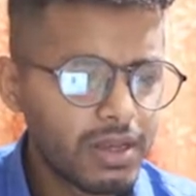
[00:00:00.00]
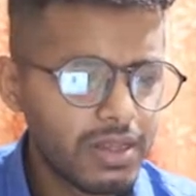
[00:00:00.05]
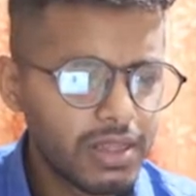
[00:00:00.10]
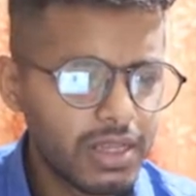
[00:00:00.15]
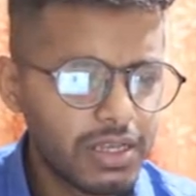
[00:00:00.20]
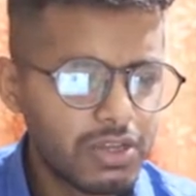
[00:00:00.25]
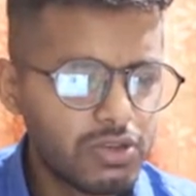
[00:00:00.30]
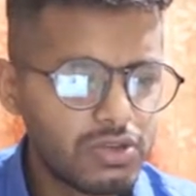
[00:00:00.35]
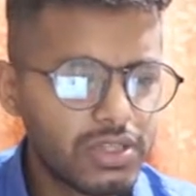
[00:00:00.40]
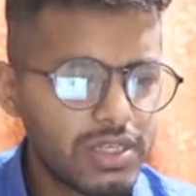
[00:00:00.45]

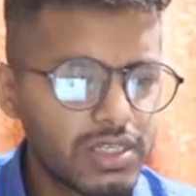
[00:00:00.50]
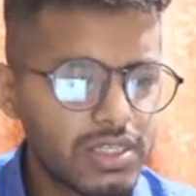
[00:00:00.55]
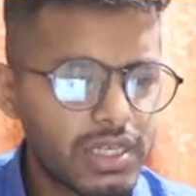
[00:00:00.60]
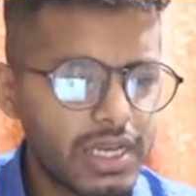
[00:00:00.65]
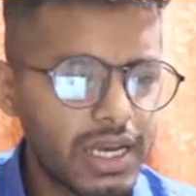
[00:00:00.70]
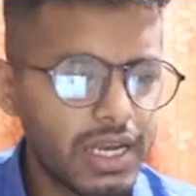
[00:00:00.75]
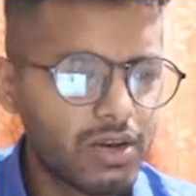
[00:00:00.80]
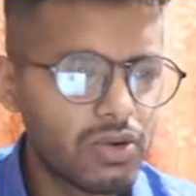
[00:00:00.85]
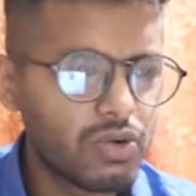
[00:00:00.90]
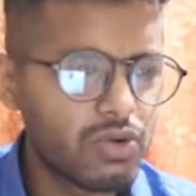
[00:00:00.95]
Then you just
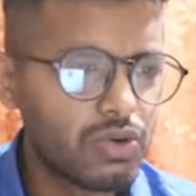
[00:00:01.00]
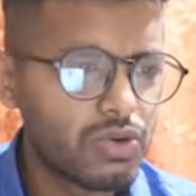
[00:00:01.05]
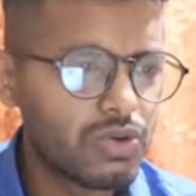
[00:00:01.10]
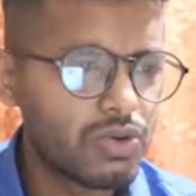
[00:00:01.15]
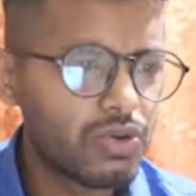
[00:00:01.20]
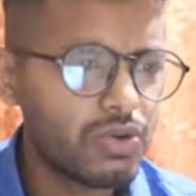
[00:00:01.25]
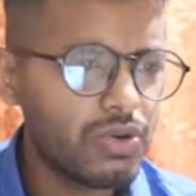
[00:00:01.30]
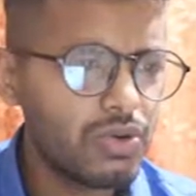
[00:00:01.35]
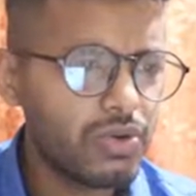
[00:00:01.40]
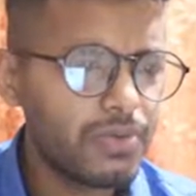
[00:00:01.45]
can go
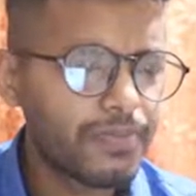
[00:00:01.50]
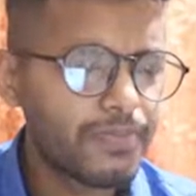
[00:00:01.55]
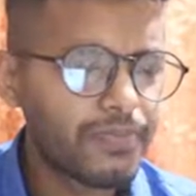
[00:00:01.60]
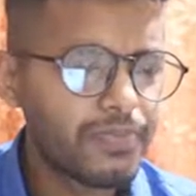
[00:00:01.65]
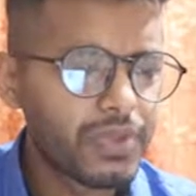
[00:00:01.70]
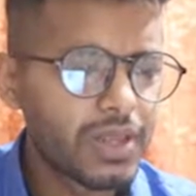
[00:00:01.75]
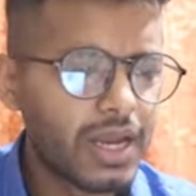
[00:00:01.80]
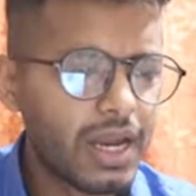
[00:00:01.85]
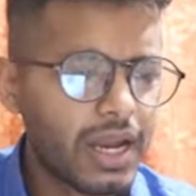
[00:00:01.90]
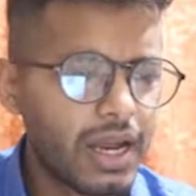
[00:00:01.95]
through
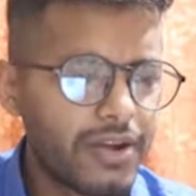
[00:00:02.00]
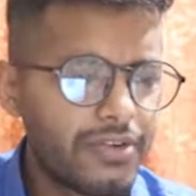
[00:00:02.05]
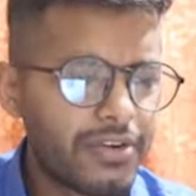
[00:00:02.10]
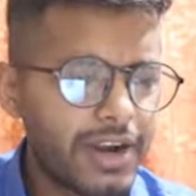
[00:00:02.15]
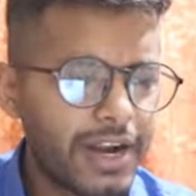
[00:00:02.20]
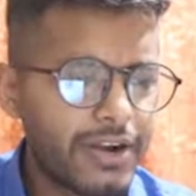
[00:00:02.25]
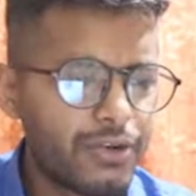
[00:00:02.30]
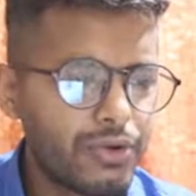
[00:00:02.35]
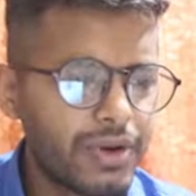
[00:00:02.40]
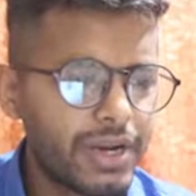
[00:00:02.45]
and
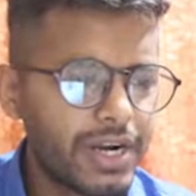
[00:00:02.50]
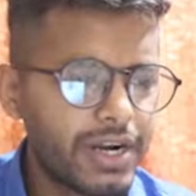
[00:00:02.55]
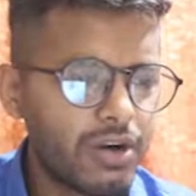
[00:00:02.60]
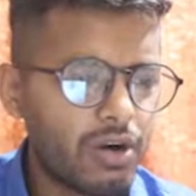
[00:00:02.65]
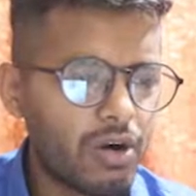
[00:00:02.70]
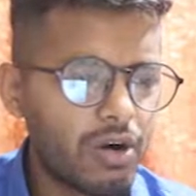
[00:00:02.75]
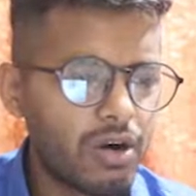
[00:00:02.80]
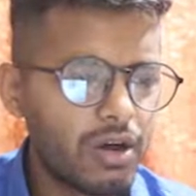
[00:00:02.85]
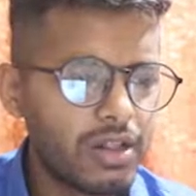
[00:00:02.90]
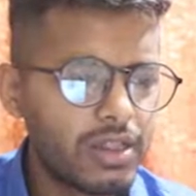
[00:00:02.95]
try to read
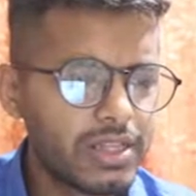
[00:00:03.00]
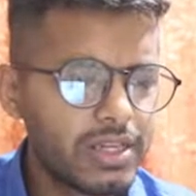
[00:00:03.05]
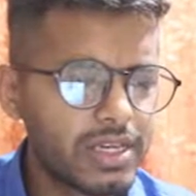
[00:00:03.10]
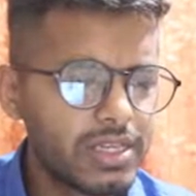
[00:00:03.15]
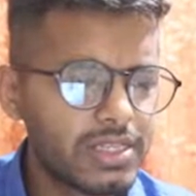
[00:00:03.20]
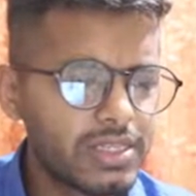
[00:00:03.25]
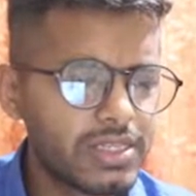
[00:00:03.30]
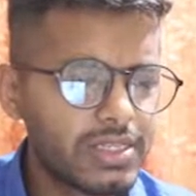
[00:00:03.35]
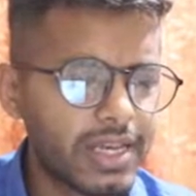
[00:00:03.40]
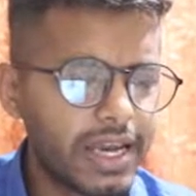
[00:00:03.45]
all
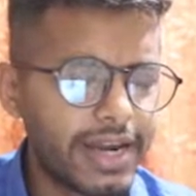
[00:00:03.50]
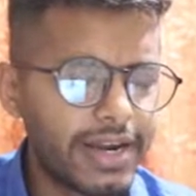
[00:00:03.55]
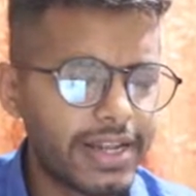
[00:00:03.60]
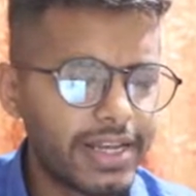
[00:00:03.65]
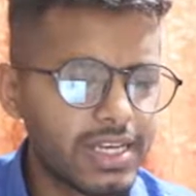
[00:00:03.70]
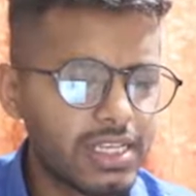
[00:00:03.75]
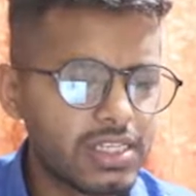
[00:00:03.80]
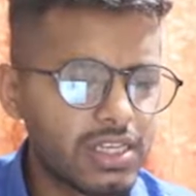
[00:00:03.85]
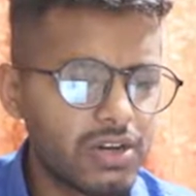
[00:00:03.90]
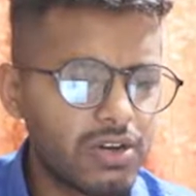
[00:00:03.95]
these
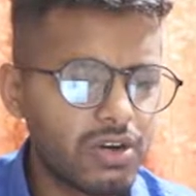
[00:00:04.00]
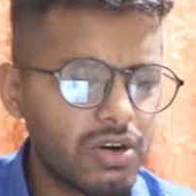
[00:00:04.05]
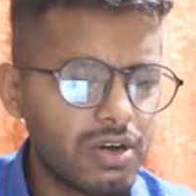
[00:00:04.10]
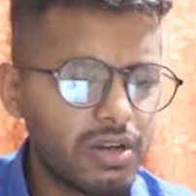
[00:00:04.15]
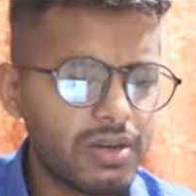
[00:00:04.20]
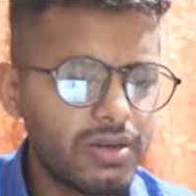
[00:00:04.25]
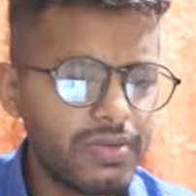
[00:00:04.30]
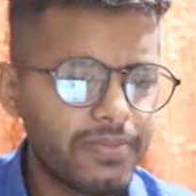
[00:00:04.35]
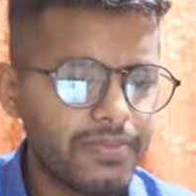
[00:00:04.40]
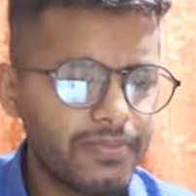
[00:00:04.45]
headings and
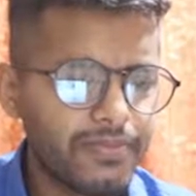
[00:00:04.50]
all.